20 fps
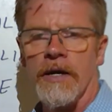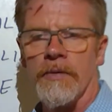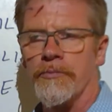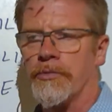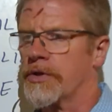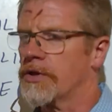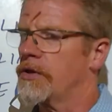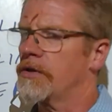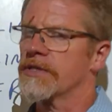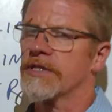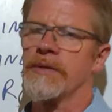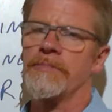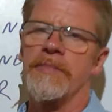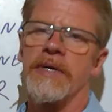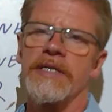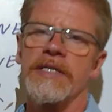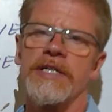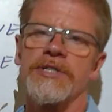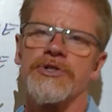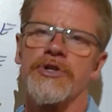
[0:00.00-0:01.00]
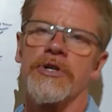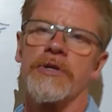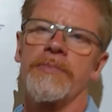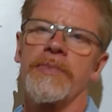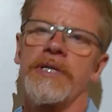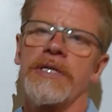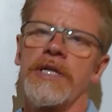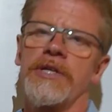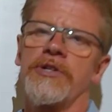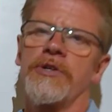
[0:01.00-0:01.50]
Bring those on Monday, turn them
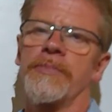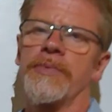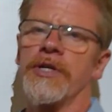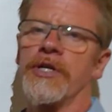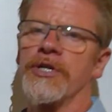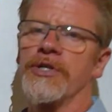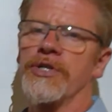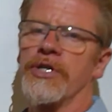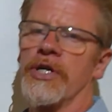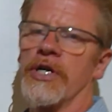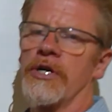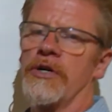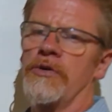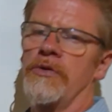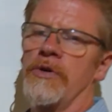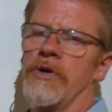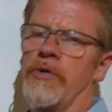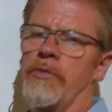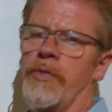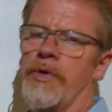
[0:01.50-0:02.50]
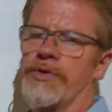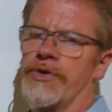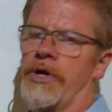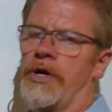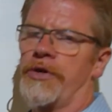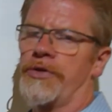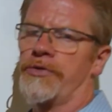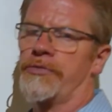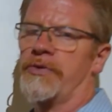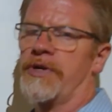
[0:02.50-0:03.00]
in, and you'll be good to go with
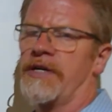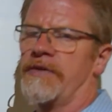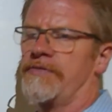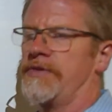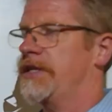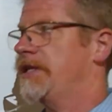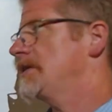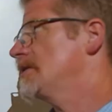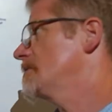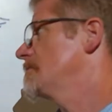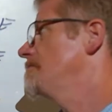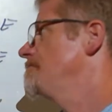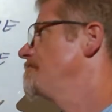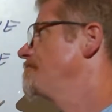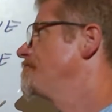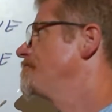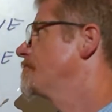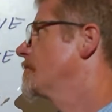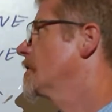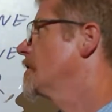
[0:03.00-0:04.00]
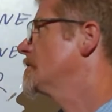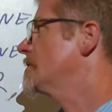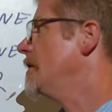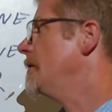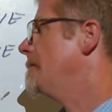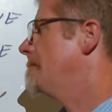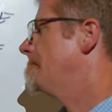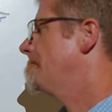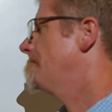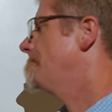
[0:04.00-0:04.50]
all three of these.
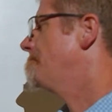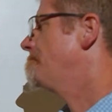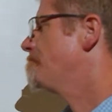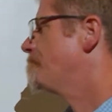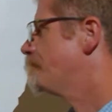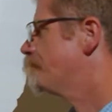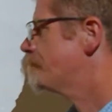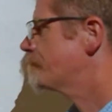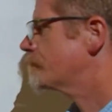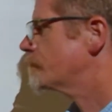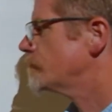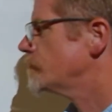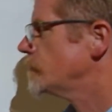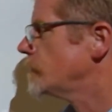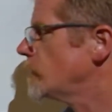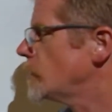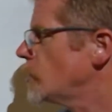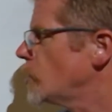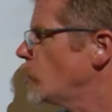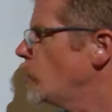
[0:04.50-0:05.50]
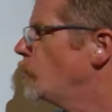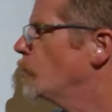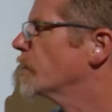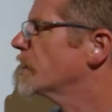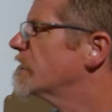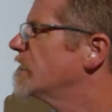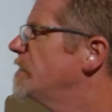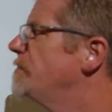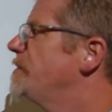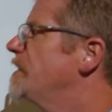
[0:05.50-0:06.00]
So we're
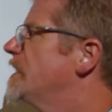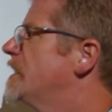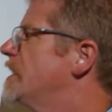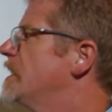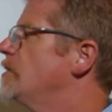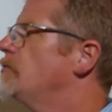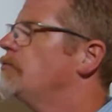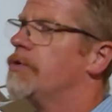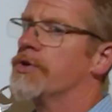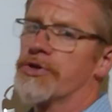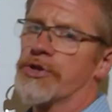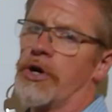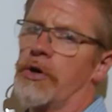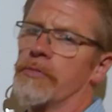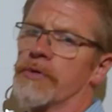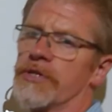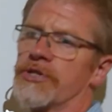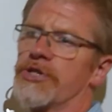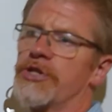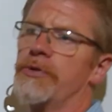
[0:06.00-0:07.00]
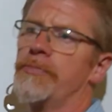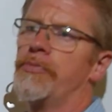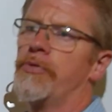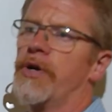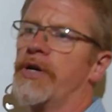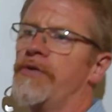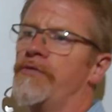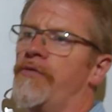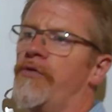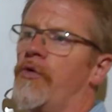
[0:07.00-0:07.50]
going to begin with homework
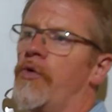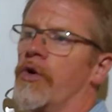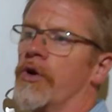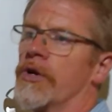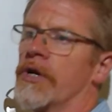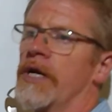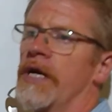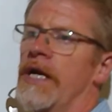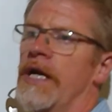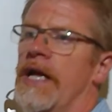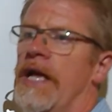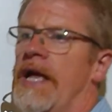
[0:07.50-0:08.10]
2.4.